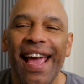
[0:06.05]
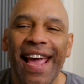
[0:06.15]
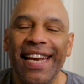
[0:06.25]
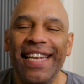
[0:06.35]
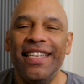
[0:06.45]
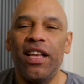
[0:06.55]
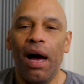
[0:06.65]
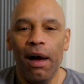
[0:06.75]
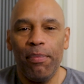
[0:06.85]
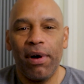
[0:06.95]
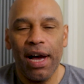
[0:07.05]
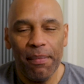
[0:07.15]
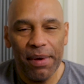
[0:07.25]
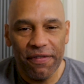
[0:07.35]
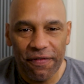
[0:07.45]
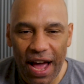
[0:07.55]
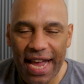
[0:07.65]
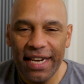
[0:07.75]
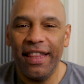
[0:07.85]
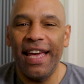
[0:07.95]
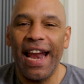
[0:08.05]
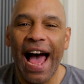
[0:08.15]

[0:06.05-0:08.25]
and his upcoming fight that